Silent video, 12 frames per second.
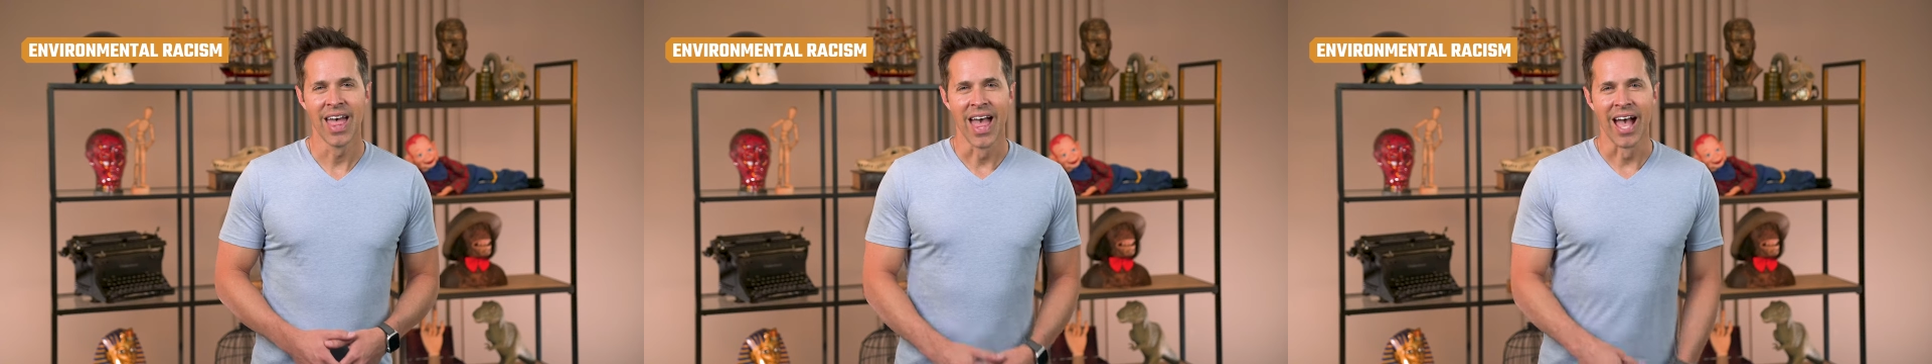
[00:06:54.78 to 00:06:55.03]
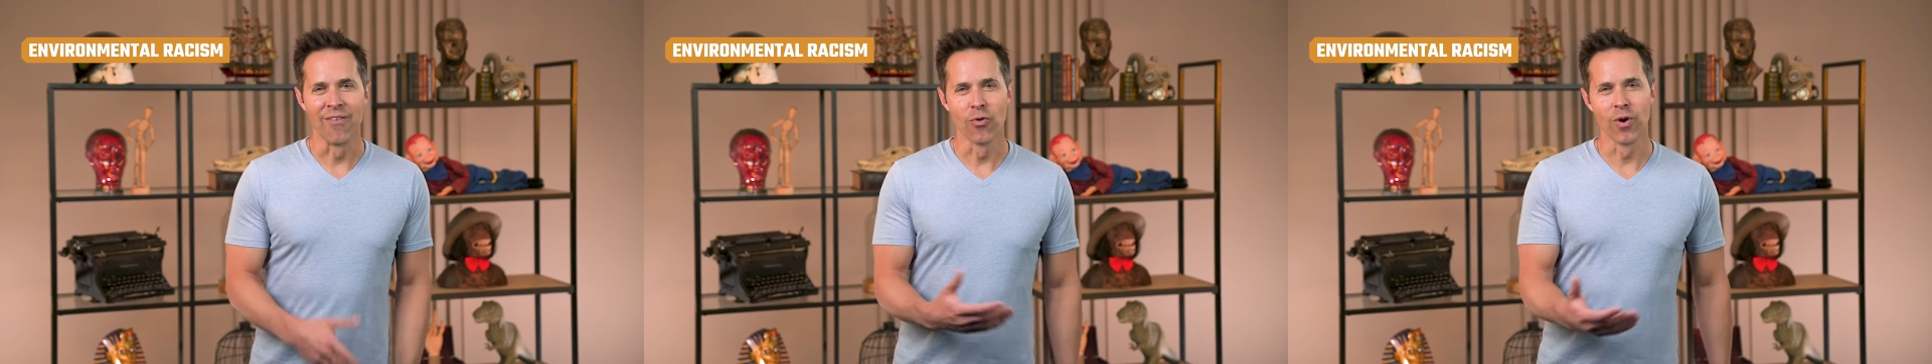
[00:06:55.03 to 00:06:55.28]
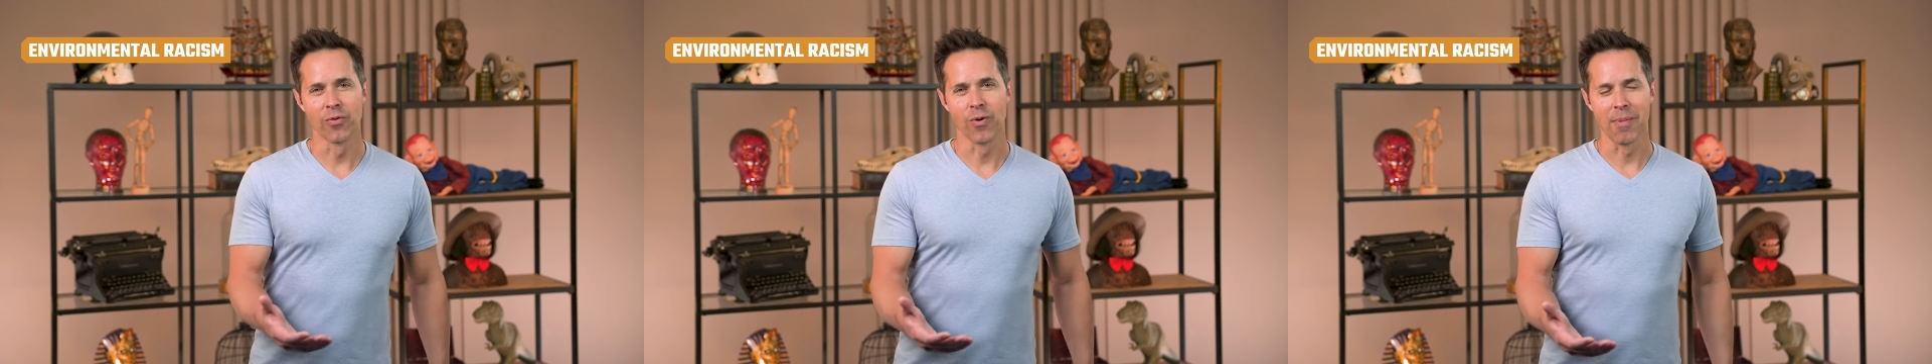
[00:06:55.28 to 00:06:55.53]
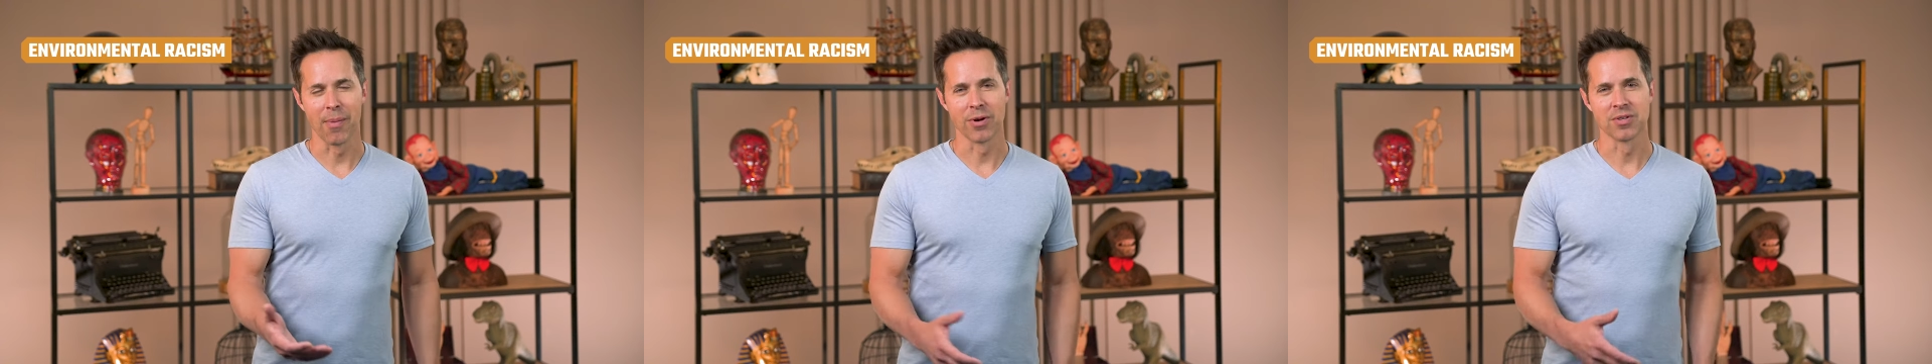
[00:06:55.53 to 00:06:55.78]
Everyone
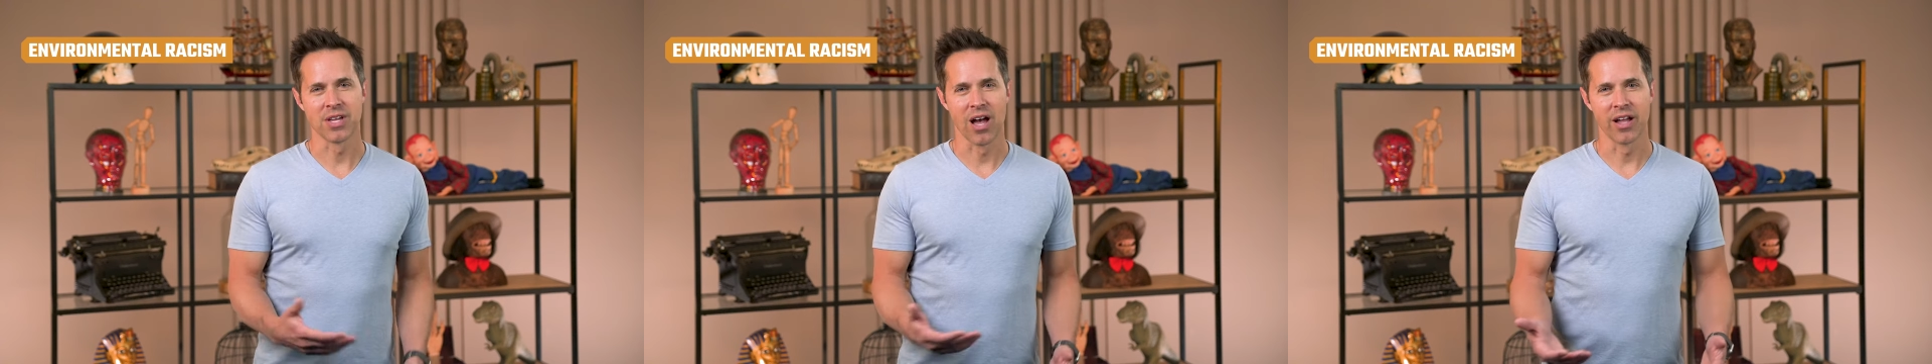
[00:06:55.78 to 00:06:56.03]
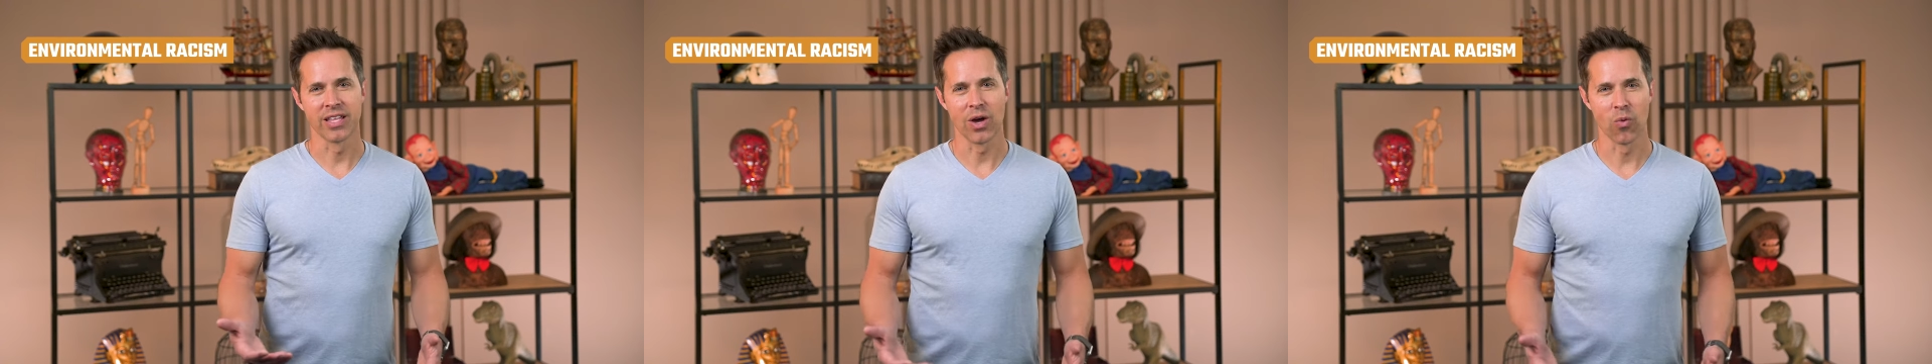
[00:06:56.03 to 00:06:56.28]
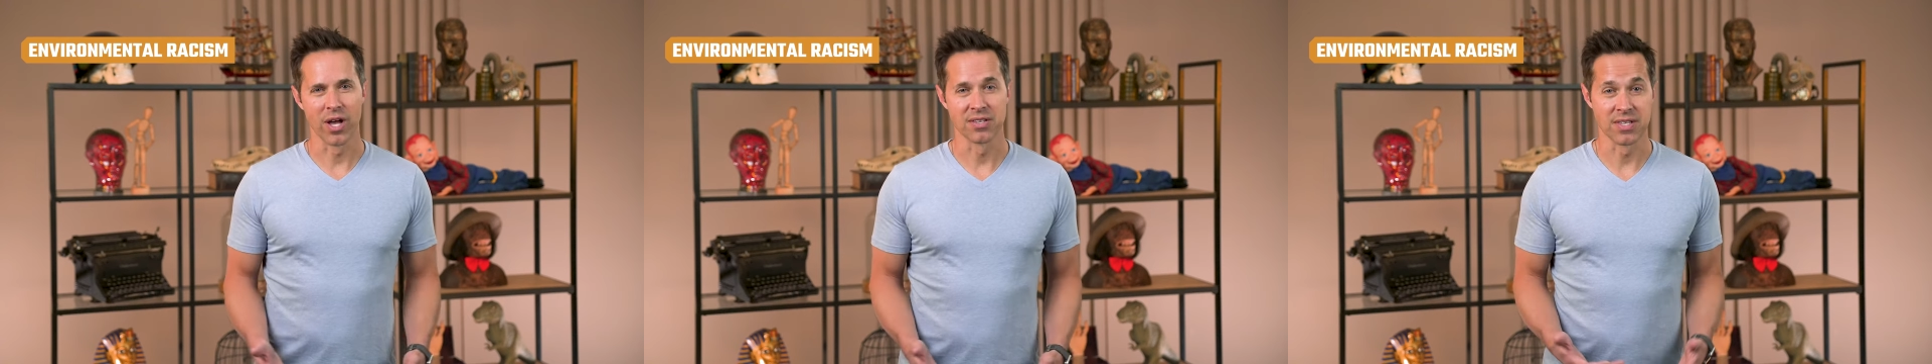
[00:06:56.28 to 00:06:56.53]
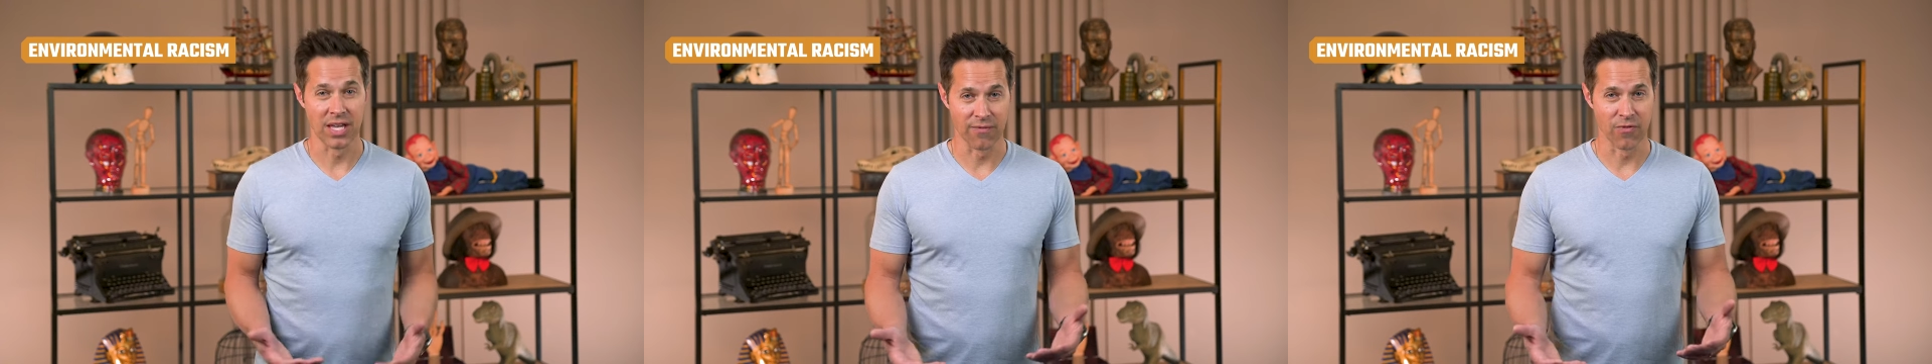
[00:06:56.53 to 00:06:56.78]
remembers Kanye
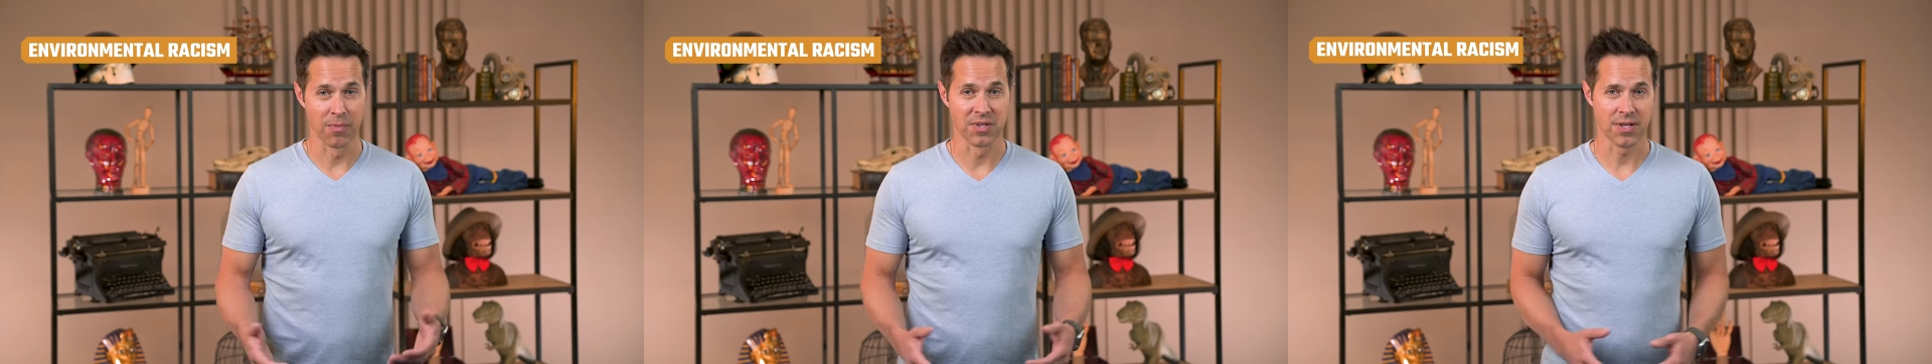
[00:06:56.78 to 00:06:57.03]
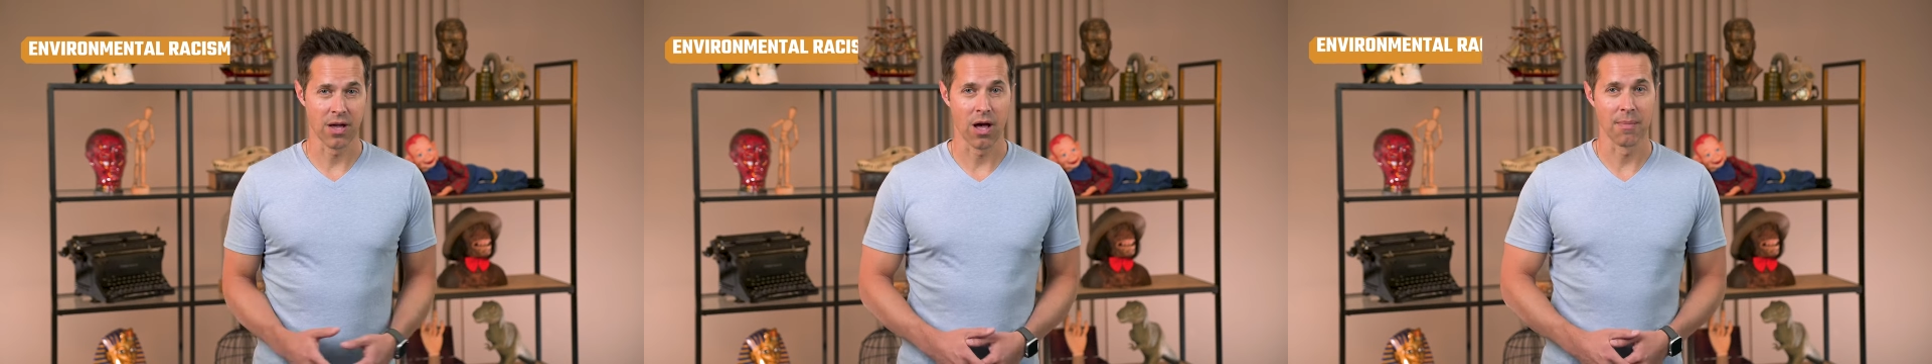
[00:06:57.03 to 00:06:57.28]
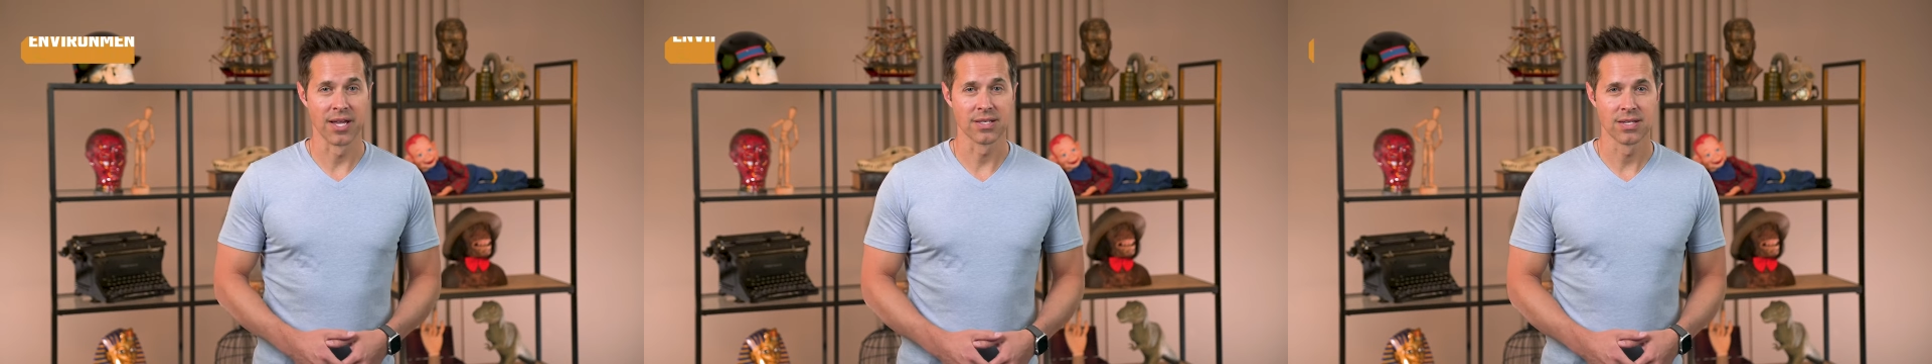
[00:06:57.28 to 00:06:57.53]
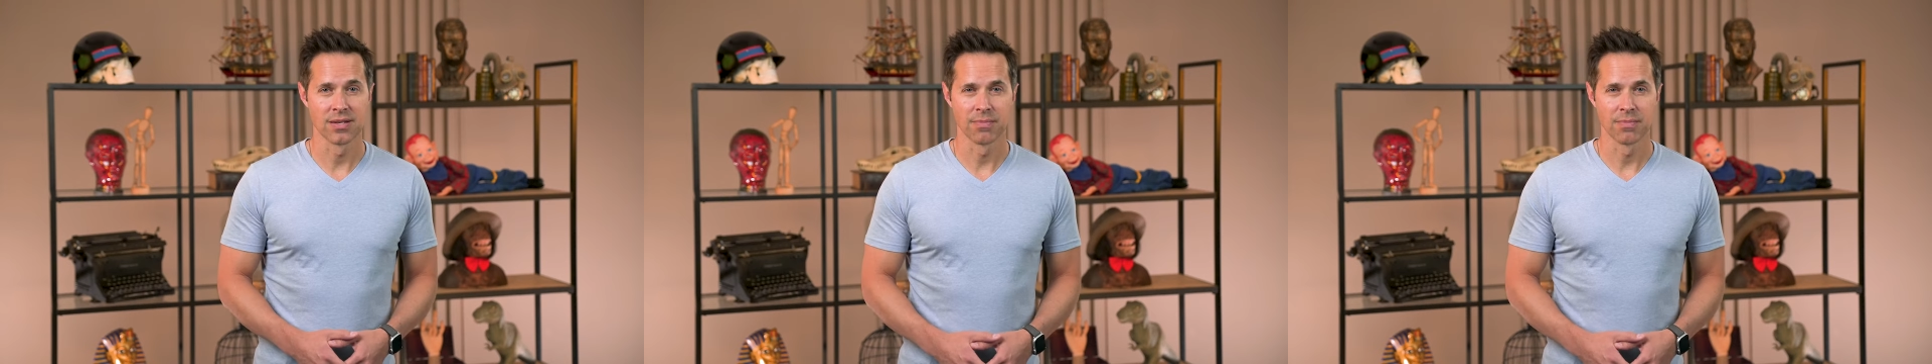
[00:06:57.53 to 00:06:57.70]
West's infamous comment,